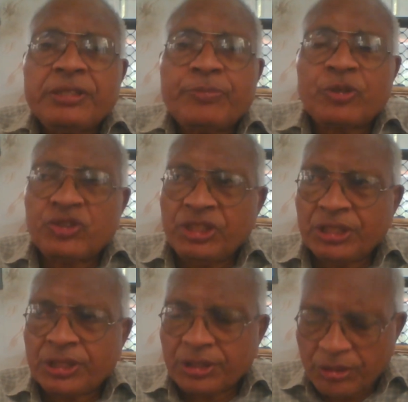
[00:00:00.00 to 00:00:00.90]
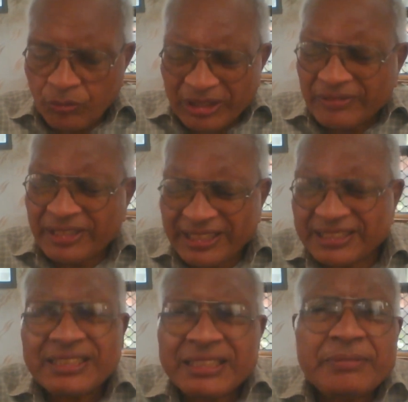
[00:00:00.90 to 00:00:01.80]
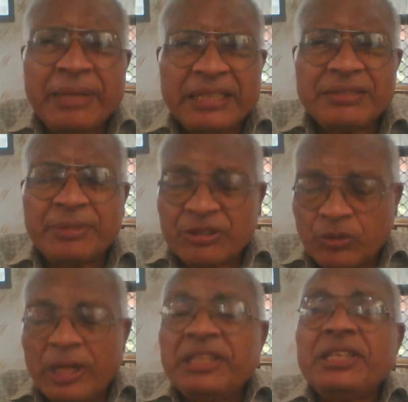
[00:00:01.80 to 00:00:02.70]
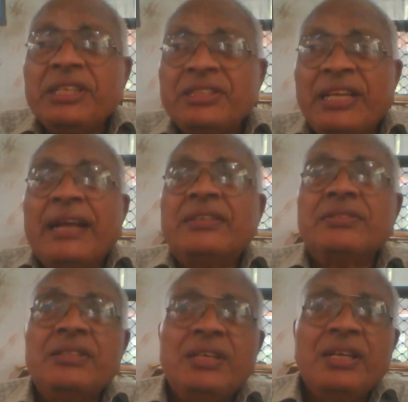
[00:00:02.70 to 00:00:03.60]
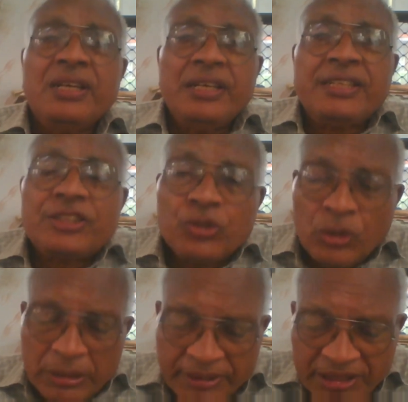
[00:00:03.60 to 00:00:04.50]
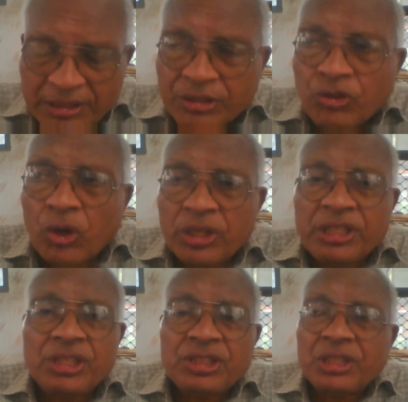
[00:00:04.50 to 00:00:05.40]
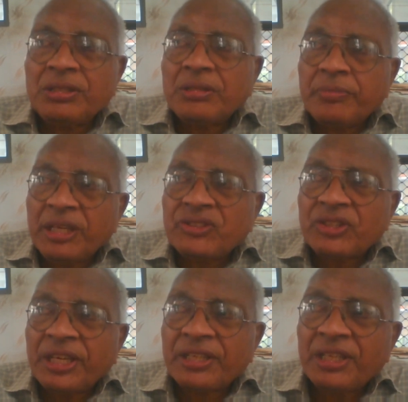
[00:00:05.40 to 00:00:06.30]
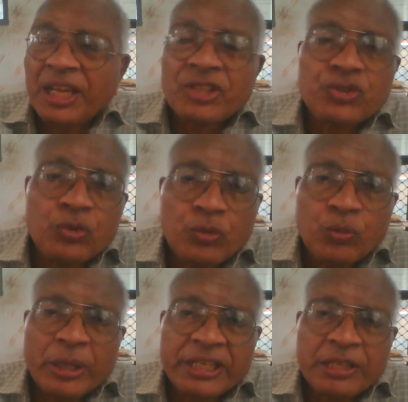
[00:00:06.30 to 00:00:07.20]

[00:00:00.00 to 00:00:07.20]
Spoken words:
procedure, whatever it is, doesn't matter, but quality is that. It has no limit. Coordination means it links to working